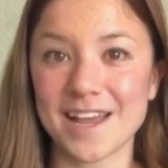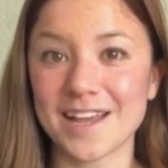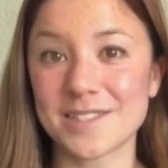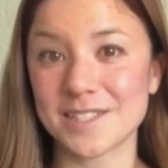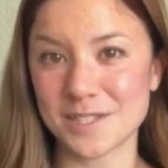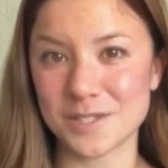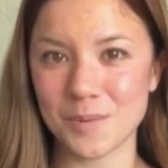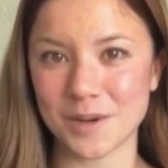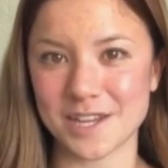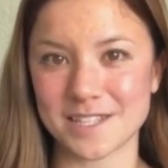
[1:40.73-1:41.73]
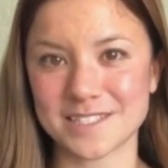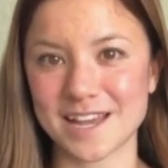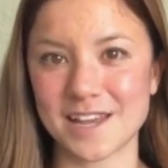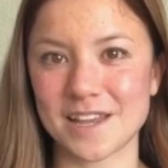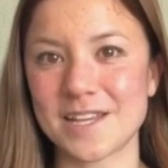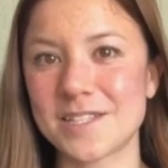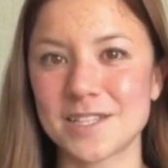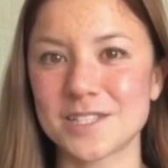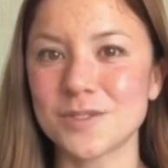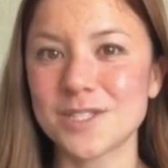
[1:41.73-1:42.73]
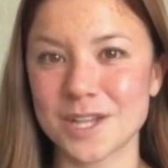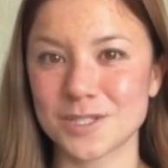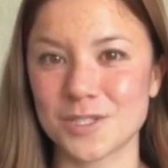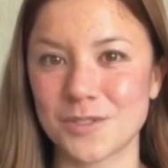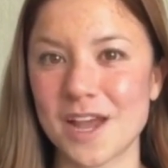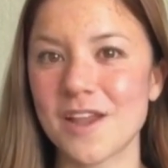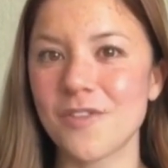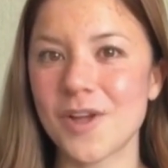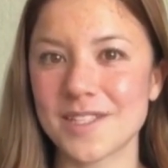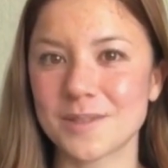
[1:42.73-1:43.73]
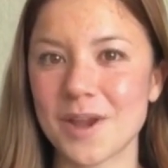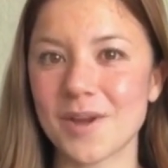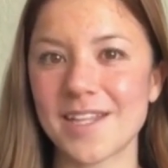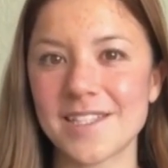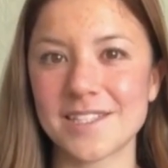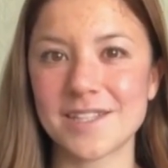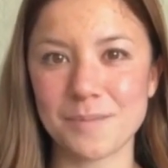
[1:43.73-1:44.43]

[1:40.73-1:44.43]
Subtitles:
and see the quickest and easiest results you've ever experienced.